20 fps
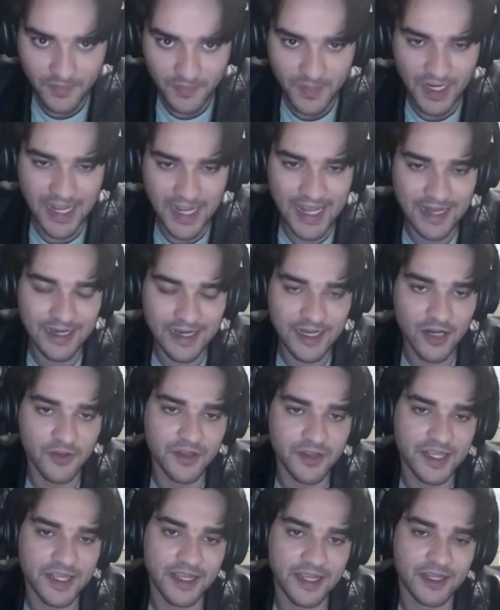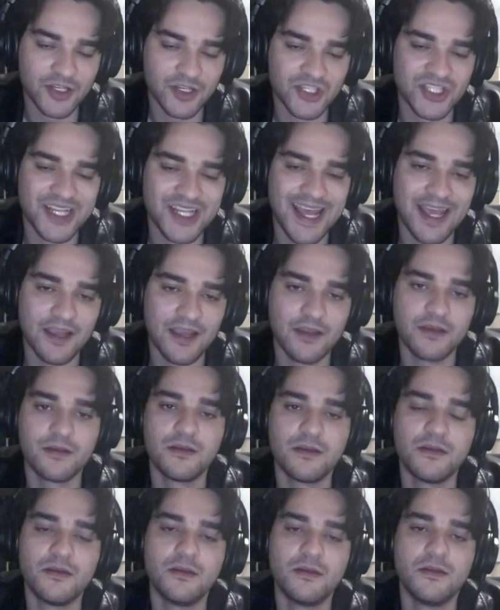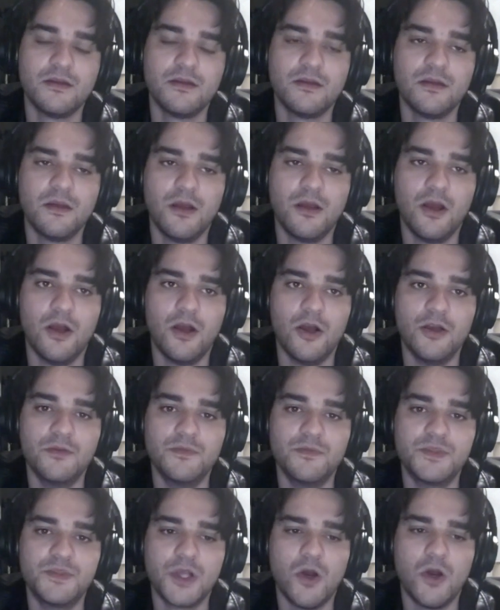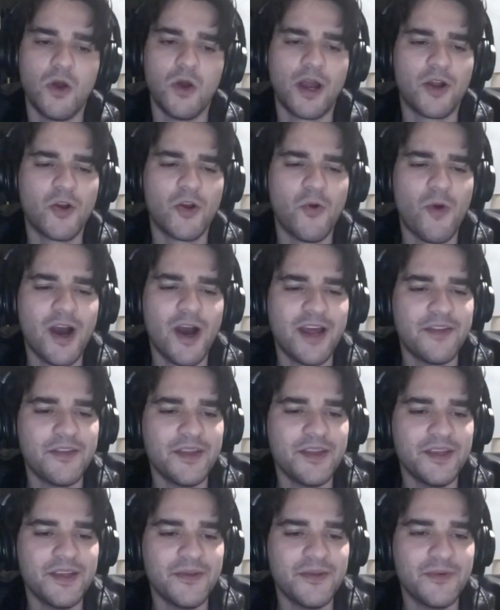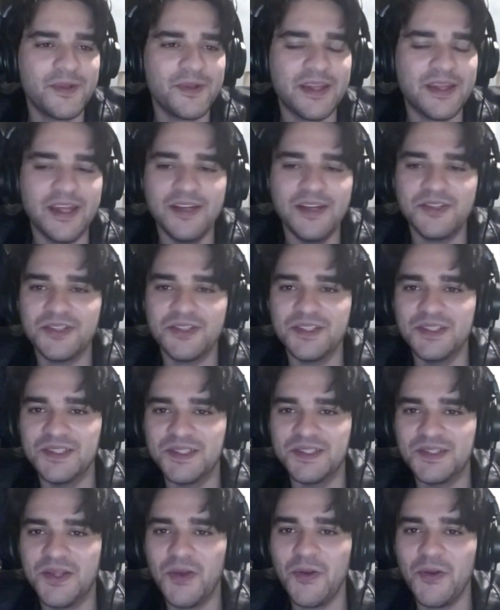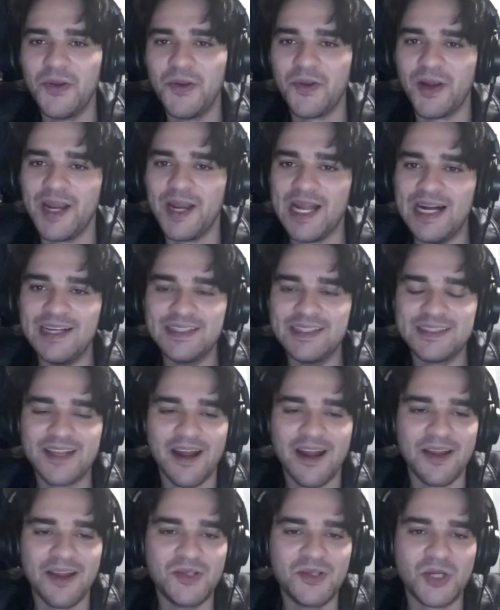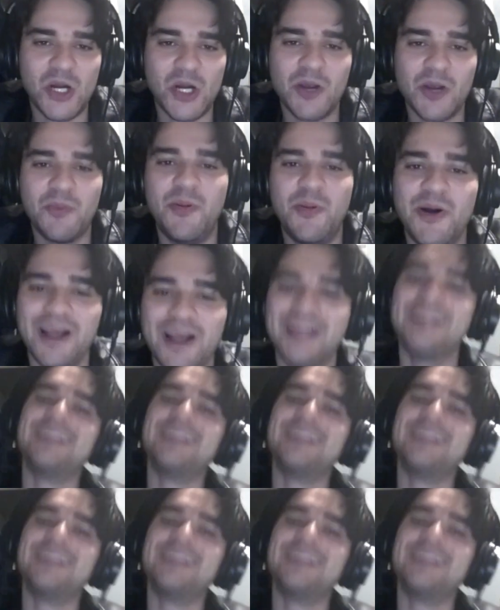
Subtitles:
and here the king can just take. So I don't know why what the engine's doing right now. It's kind of drunk, but